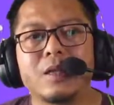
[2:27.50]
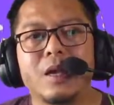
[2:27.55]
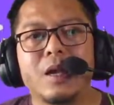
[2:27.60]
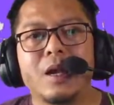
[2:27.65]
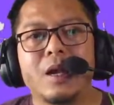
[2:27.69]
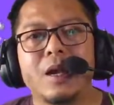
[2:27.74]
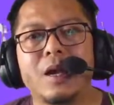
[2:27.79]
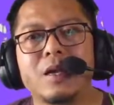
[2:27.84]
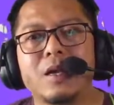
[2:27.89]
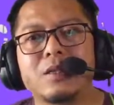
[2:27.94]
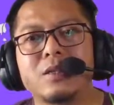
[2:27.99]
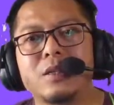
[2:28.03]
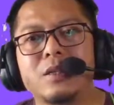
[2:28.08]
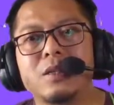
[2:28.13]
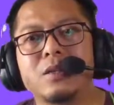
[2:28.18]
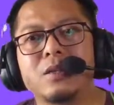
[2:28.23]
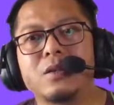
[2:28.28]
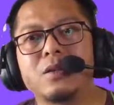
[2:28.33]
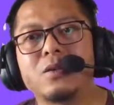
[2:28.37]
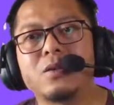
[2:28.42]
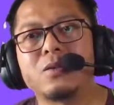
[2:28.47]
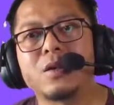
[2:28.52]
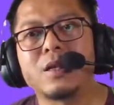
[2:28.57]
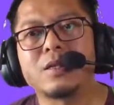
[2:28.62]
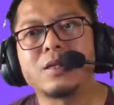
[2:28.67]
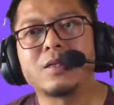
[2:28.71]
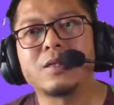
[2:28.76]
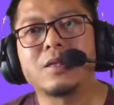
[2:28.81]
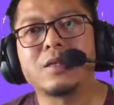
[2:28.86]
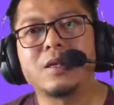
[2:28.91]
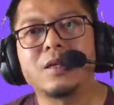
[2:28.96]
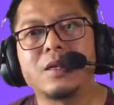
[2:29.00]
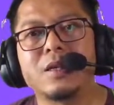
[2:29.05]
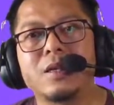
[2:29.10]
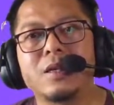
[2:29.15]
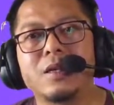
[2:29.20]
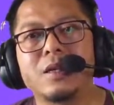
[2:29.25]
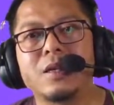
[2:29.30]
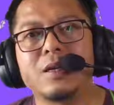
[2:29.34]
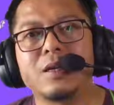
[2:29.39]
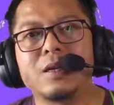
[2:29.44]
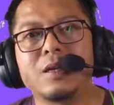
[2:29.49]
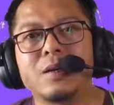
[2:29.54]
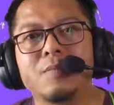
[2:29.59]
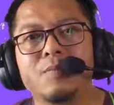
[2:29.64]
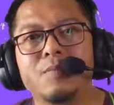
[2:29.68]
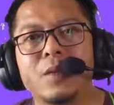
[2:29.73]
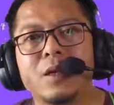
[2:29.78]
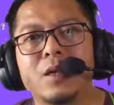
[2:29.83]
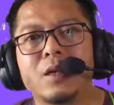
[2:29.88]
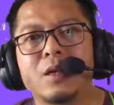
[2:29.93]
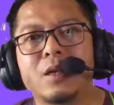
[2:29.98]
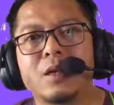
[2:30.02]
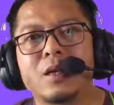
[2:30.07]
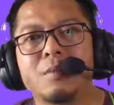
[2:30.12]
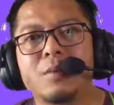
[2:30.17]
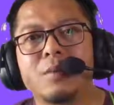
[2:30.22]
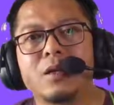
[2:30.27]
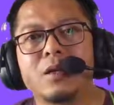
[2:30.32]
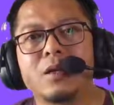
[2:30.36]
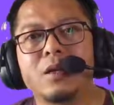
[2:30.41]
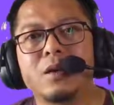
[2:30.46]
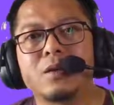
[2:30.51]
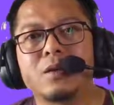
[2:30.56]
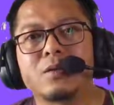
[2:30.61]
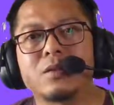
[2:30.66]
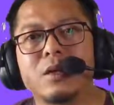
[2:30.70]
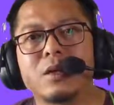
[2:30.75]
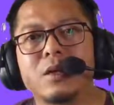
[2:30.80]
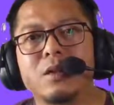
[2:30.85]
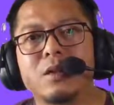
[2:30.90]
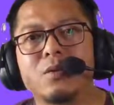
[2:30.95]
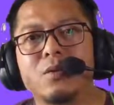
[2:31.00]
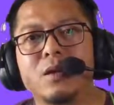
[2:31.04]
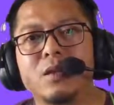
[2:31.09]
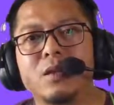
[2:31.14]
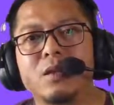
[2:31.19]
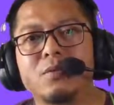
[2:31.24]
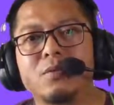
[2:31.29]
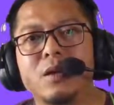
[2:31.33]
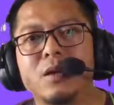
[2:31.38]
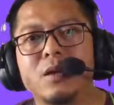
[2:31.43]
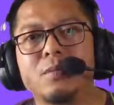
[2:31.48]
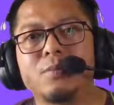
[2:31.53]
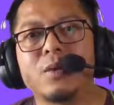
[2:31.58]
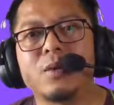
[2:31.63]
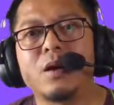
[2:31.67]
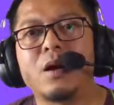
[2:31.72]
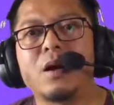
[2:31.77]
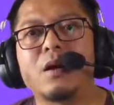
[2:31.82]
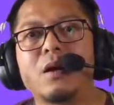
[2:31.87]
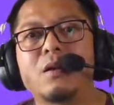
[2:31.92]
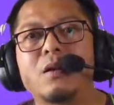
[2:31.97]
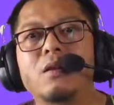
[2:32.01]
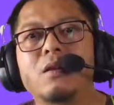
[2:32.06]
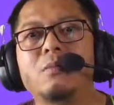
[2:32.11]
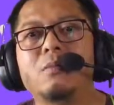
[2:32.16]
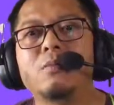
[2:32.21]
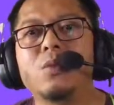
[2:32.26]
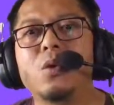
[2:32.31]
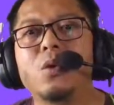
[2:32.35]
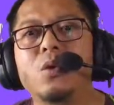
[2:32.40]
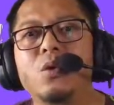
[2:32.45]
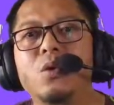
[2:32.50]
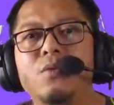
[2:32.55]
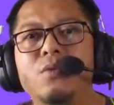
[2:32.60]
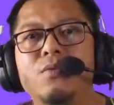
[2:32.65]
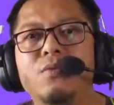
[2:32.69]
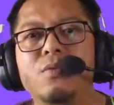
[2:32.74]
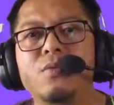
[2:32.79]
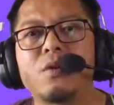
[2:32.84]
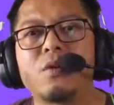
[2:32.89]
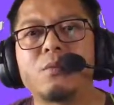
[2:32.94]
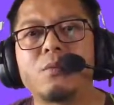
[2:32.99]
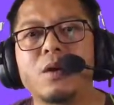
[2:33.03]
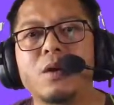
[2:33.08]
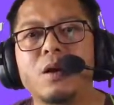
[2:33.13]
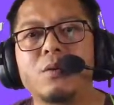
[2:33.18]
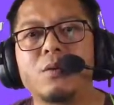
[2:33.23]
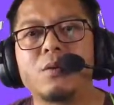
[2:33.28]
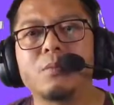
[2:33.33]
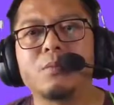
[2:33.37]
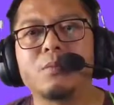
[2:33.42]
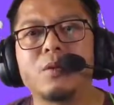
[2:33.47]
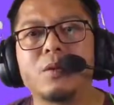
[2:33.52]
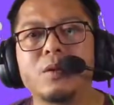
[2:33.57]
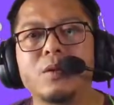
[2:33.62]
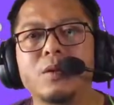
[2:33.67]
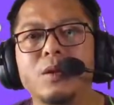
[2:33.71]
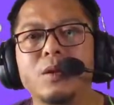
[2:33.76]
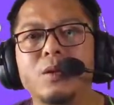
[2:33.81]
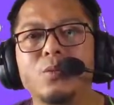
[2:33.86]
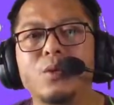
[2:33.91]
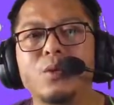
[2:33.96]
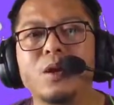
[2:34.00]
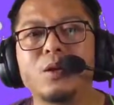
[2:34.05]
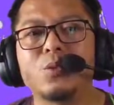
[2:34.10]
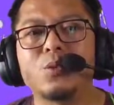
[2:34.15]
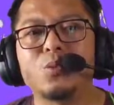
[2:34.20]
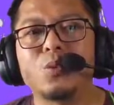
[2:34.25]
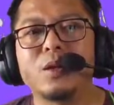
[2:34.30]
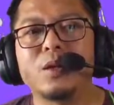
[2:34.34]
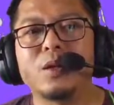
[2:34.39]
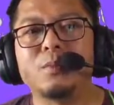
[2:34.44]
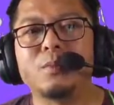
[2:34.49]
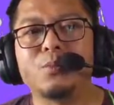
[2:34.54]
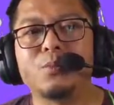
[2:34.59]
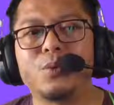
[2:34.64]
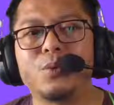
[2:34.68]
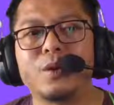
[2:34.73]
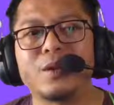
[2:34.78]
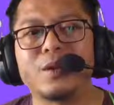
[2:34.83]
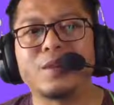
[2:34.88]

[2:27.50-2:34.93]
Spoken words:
As in, you can see here, carbon dioxide and water vapor are removed from our body when we breathe